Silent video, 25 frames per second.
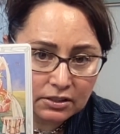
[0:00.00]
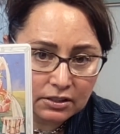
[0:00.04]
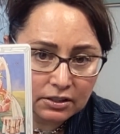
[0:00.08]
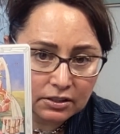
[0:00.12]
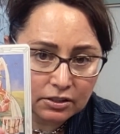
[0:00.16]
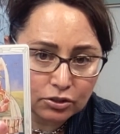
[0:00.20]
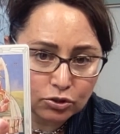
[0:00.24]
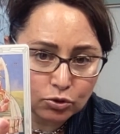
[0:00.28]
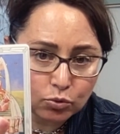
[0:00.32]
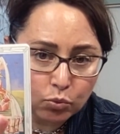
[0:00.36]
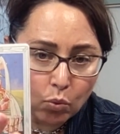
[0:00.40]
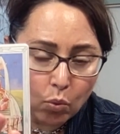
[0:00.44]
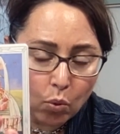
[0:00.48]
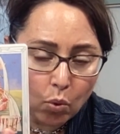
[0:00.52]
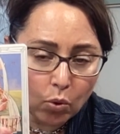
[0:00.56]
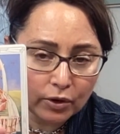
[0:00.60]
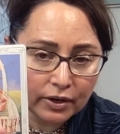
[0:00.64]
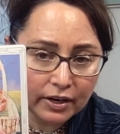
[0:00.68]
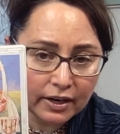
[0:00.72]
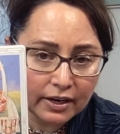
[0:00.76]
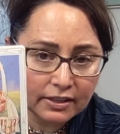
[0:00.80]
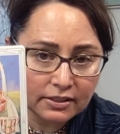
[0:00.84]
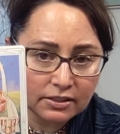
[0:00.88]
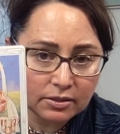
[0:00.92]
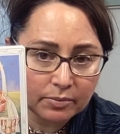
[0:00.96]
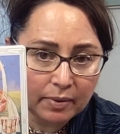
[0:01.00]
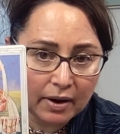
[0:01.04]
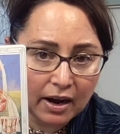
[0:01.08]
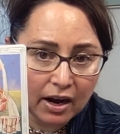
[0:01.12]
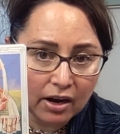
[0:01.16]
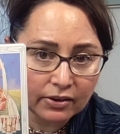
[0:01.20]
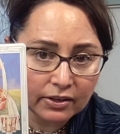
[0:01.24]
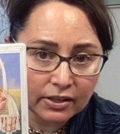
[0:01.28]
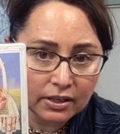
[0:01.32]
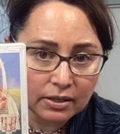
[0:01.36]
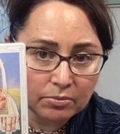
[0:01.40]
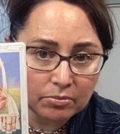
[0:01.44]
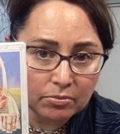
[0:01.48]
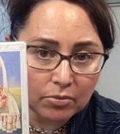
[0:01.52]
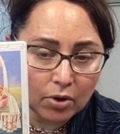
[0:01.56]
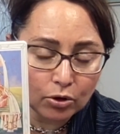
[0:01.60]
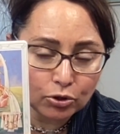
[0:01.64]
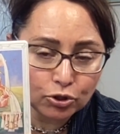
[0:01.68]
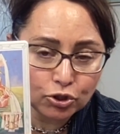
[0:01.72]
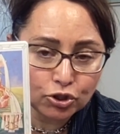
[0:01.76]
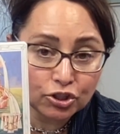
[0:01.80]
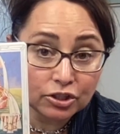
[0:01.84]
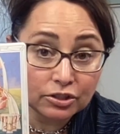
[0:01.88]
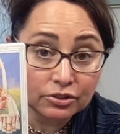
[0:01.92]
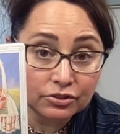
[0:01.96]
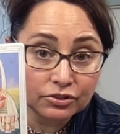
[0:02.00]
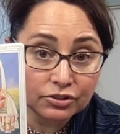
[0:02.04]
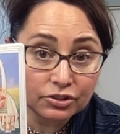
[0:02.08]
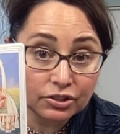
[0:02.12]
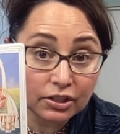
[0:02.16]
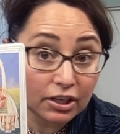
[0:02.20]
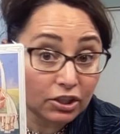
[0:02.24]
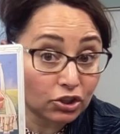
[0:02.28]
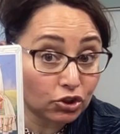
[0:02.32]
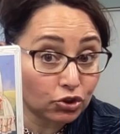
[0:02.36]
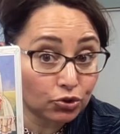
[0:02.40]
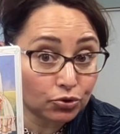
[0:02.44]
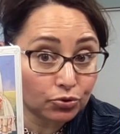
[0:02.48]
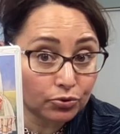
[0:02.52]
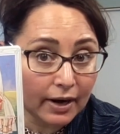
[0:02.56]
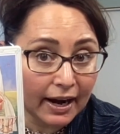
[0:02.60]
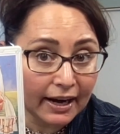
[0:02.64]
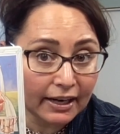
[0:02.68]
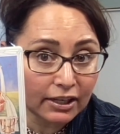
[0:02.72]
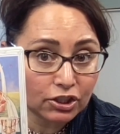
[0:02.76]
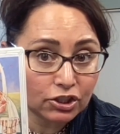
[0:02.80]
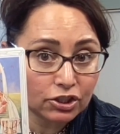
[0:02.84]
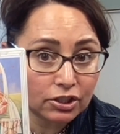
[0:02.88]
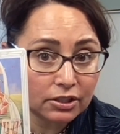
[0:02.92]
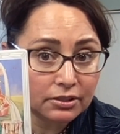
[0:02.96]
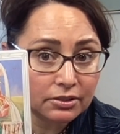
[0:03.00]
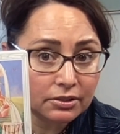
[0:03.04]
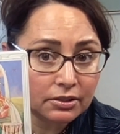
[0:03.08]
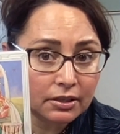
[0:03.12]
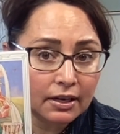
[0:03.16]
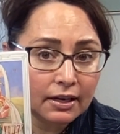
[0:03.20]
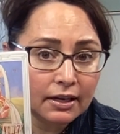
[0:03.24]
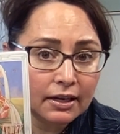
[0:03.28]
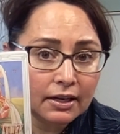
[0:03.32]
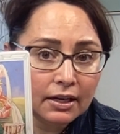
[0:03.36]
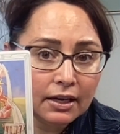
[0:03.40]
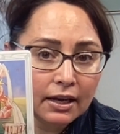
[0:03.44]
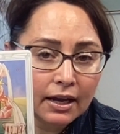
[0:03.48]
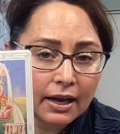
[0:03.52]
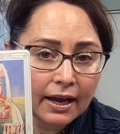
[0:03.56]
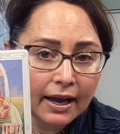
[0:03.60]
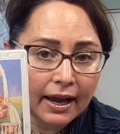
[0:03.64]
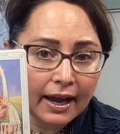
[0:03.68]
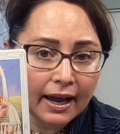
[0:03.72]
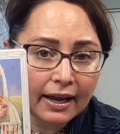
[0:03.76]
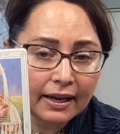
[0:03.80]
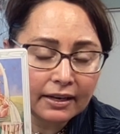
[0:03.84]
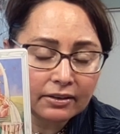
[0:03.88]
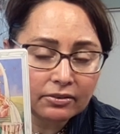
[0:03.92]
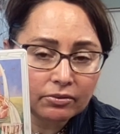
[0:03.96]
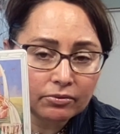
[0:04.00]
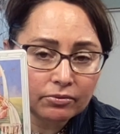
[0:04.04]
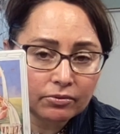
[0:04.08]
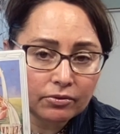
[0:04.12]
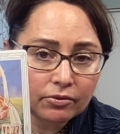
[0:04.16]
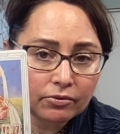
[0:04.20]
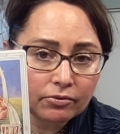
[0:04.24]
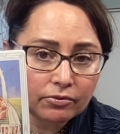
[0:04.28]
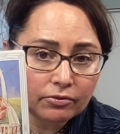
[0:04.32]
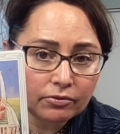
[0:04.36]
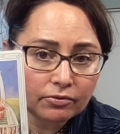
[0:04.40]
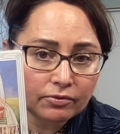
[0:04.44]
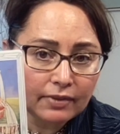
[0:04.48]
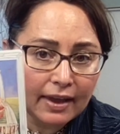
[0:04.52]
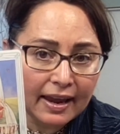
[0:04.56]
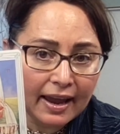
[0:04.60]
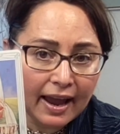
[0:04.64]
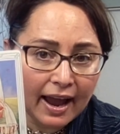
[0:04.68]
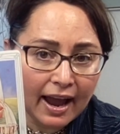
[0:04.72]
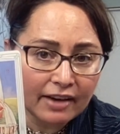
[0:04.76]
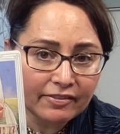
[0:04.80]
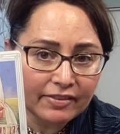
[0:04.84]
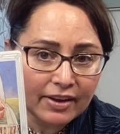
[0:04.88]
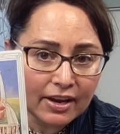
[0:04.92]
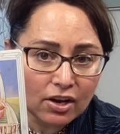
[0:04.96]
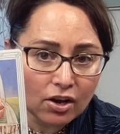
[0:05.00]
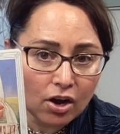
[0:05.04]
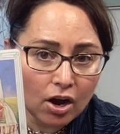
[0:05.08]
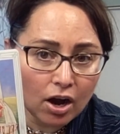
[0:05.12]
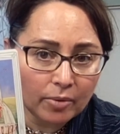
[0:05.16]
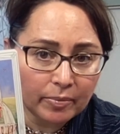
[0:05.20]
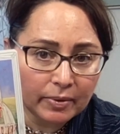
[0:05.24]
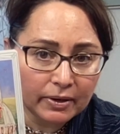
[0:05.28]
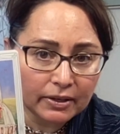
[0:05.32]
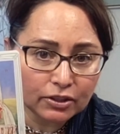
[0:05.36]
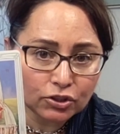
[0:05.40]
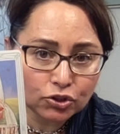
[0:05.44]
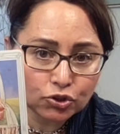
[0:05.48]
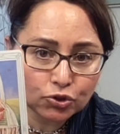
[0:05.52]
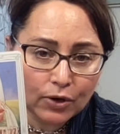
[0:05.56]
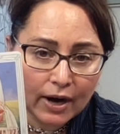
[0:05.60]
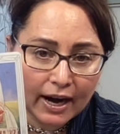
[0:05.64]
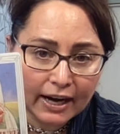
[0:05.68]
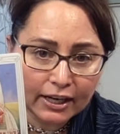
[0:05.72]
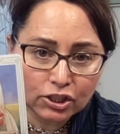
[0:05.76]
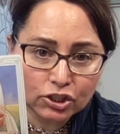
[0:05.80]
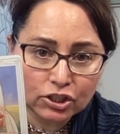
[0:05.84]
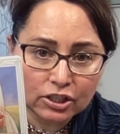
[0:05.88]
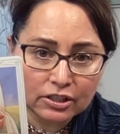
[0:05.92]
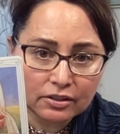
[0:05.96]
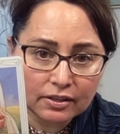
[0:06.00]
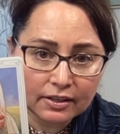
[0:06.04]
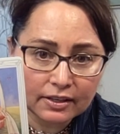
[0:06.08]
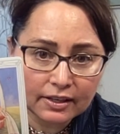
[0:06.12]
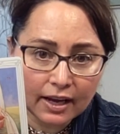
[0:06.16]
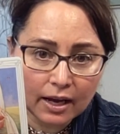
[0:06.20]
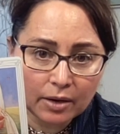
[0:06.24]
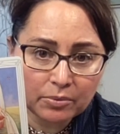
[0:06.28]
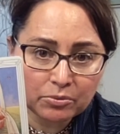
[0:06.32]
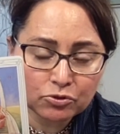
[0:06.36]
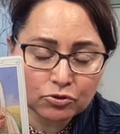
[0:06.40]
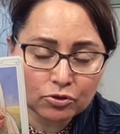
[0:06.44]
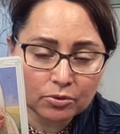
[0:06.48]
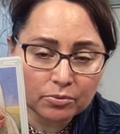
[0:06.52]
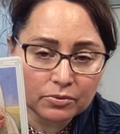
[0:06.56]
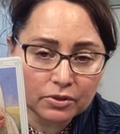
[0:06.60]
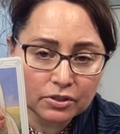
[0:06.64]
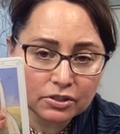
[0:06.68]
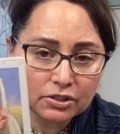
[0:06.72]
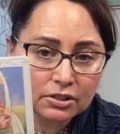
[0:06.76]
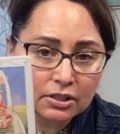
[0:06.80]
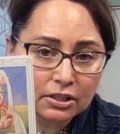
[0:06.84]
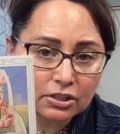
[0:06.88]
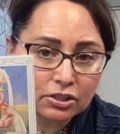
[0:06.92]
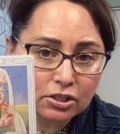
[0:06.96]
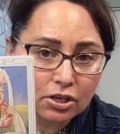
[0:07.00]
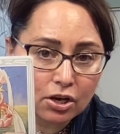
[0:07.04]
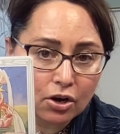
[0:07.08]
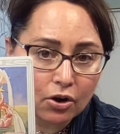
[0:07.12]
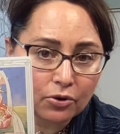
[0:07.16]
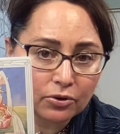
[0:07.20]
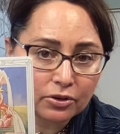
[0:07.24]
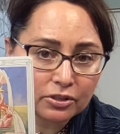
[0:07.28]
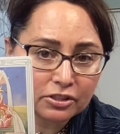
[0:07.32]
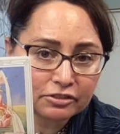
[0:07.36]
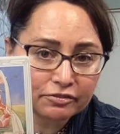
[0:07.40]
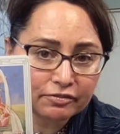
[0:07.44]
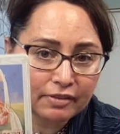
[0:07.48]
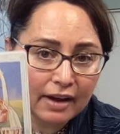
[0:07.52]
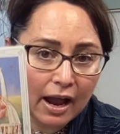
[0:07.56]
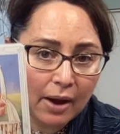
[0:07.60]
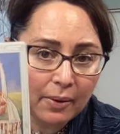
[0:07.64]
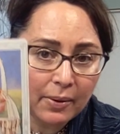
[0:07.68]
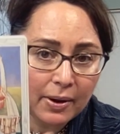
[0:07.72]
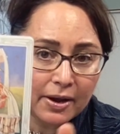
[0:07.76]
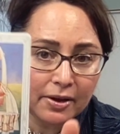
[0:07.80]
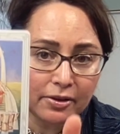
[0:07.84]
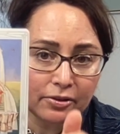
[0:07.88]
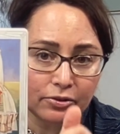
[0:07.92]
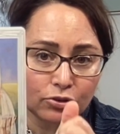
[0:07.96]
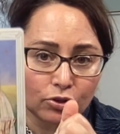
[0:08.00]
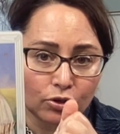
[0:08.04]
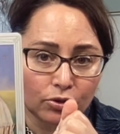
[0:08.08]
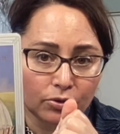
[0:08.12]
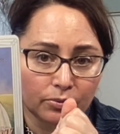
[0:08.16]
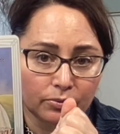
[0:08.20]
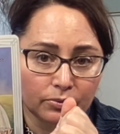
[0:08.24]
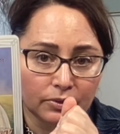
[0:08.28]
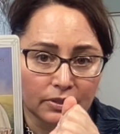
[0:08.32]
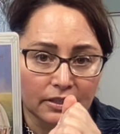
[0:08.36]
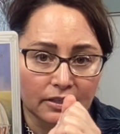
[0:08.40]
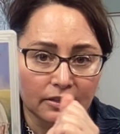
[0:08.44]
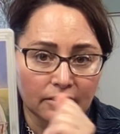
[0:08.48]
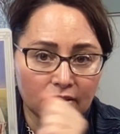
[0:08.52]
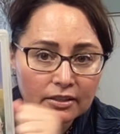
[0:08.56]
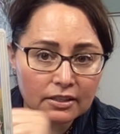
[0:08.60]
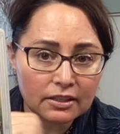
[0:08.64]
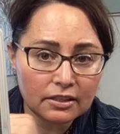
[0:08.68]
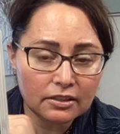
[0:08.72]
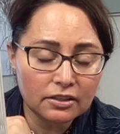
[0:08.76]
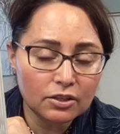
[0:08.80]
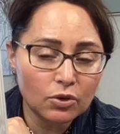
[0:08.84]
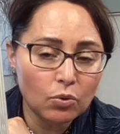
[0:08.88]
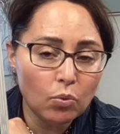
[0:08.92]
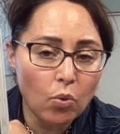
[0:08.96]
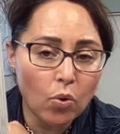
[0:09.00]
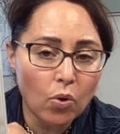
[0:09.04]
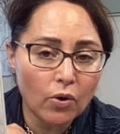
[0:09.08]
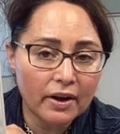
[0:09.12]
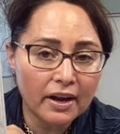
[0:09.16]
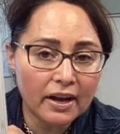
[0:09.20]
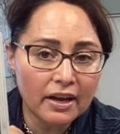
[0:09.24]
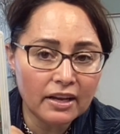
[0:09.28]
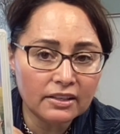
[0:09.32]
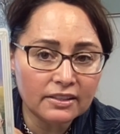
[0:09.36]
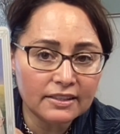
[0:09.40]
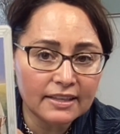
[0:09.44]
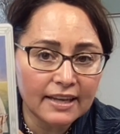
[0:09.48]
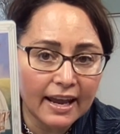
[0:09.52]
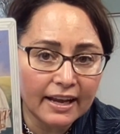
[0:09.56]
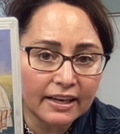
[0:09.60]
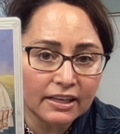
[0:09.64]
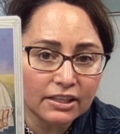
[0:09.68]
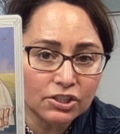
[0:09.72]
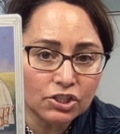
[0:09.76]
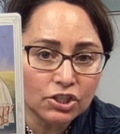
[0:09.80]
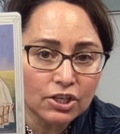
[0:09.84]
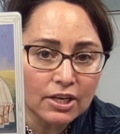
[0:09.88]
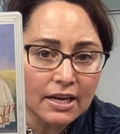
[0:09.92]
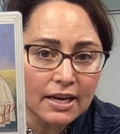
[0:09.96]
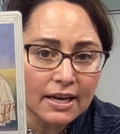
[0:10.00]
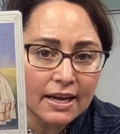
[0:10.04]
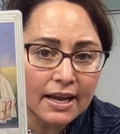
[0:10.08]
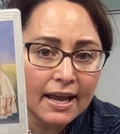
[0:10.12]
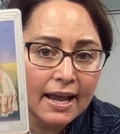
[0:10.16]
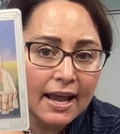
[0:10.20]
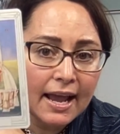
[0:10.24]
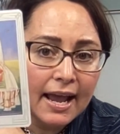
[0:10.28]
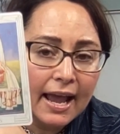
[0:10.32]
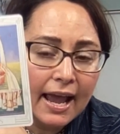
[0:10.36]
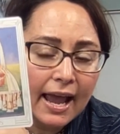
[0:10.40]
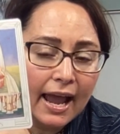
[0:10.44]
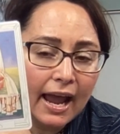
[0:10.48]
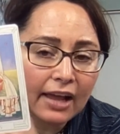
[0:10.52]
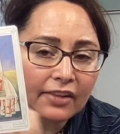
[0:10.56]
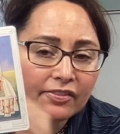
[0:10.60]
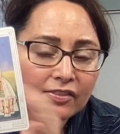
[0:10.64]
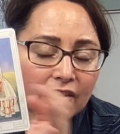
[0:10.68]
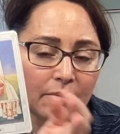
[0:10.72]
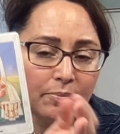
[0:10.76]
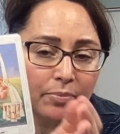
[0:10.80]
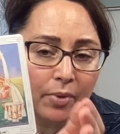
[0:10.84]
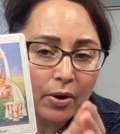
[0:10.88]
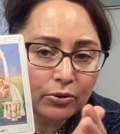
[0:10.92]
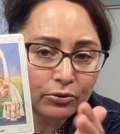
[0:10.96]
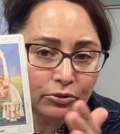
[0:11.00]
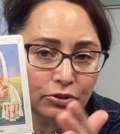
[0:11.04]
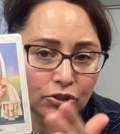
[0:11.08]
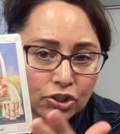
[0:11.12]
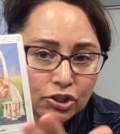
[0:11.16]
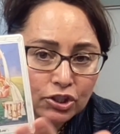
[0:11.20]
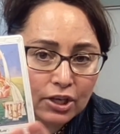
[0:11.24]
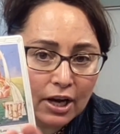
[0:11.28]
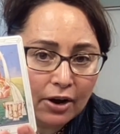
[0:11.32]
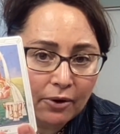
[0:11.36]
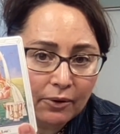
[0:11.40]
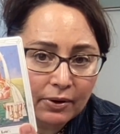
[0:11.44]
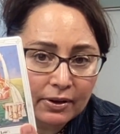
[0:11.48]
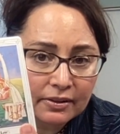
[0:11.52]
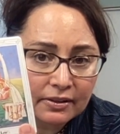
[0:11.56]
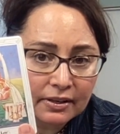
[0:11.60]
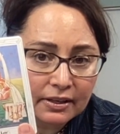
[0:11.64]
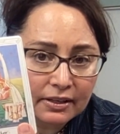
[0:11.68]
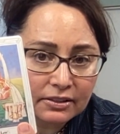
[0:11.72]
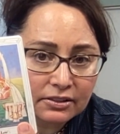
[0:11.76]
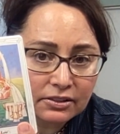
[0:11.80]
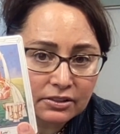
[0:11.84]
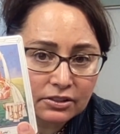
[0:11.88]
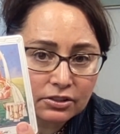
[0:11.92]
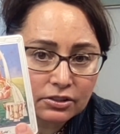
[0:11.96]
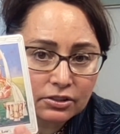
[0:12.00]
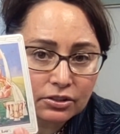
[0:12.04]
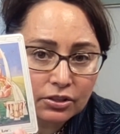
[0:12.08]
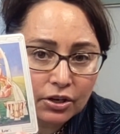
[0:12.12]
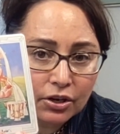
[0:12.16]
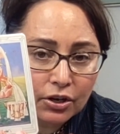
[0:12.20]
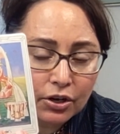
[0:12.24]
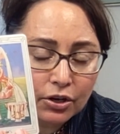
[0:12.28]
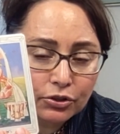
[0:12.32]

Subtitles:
This water is about emotions, attraction, and they have a common attraction. It comes from this lotus flower, the water, the energy, and they both share in this.